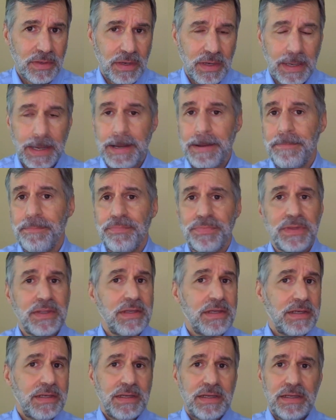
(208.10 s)
And
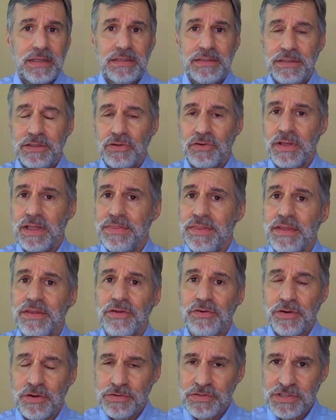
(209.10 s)
then
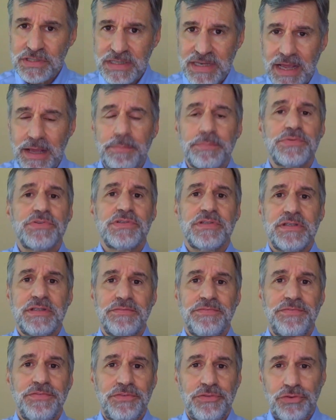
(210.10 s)
there are steps.
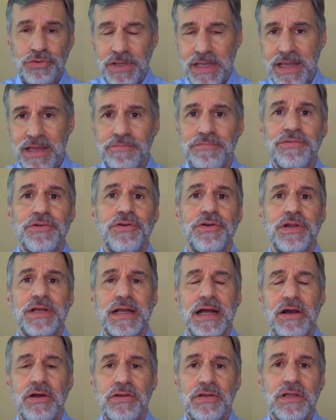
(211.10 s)
If you can't figure it
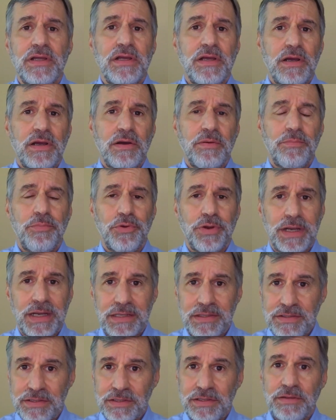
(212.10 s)
out, bring
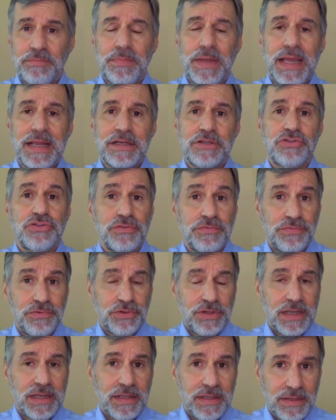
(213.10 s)
it to the manager.
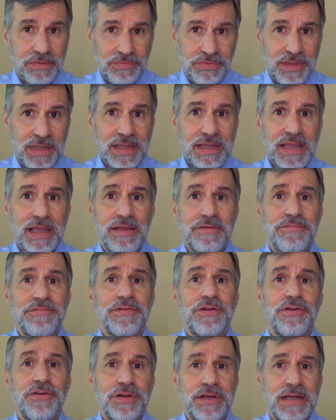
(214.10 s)
If they can't
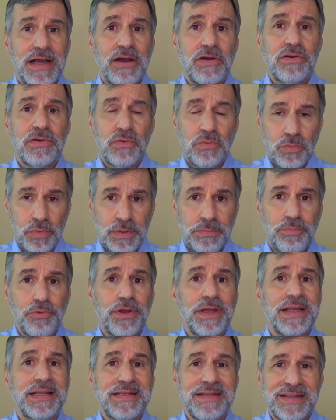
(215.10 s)
figure it out, we
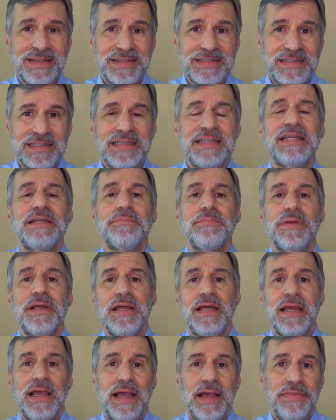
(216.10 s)
bring it to the team,
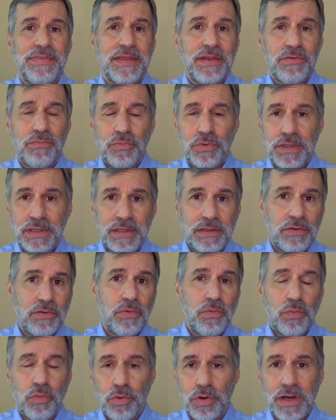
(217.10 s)
and then we
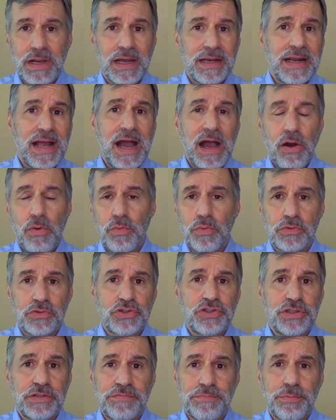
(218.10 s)
work on how we'll
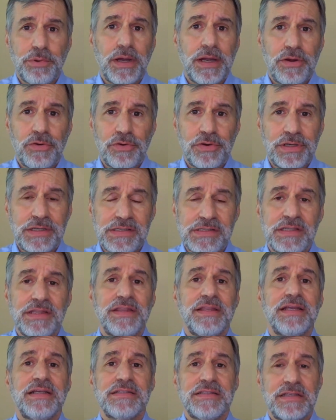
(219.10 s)
shift priorities and
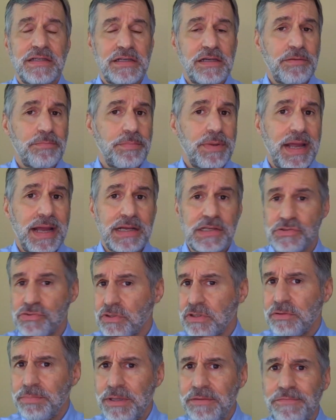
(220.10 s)
things and come back. So it
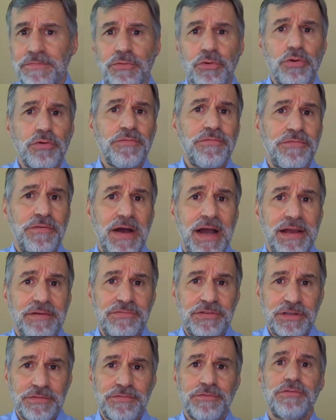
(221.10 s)
could be 4 or 5
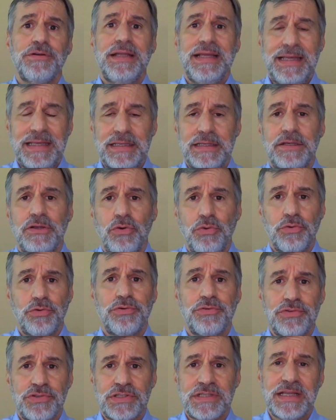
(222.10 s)
different
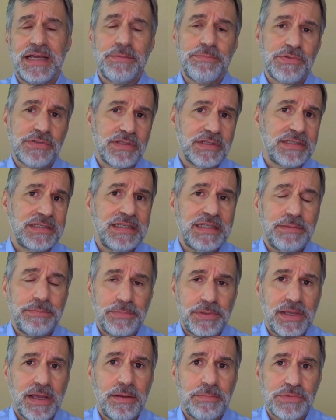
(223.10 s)
in-order steps the team
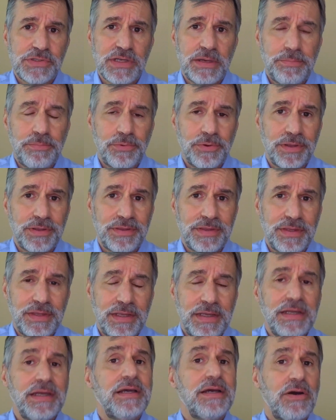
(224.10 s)
comes up with.
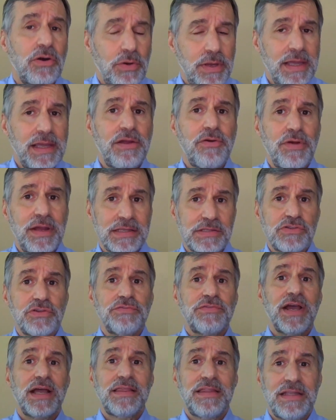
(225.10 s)
Okay, great. So you've
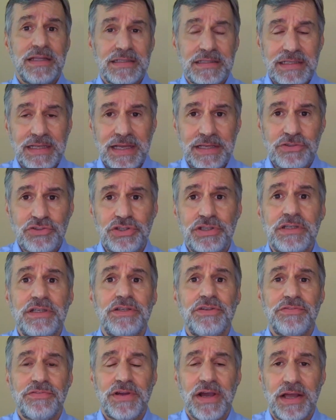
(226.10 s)
got the intention and
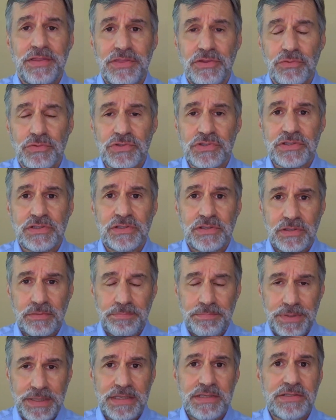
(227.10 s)
you've got those
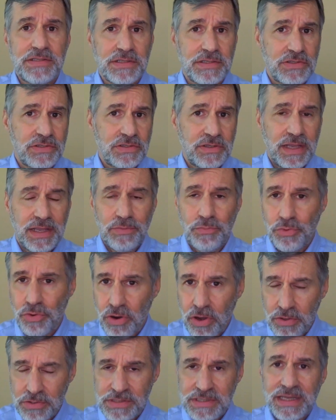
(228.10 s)
pieces, and we're
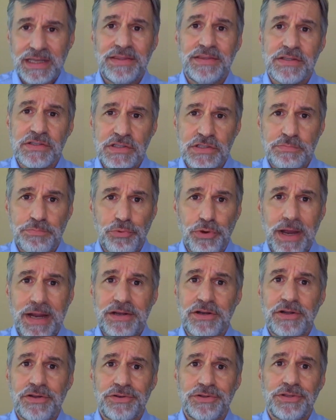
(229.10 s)
all saying this is
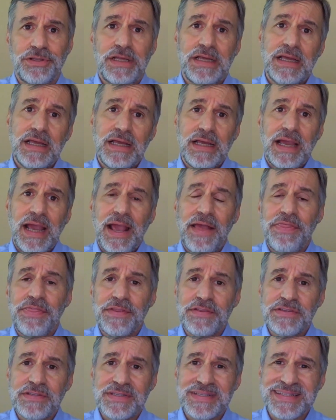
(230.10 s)
practical and
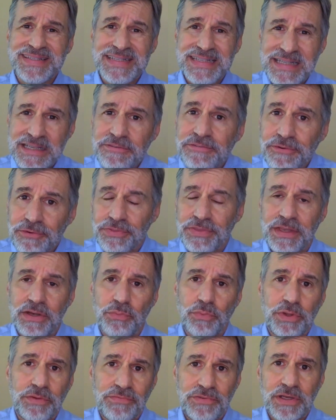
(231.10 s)
this is different than
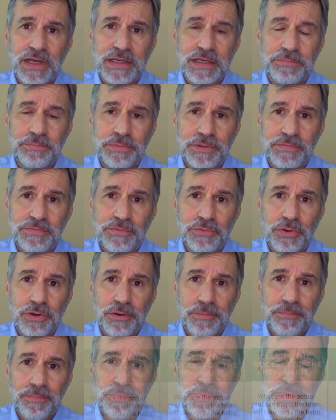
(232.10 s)
we've done it before.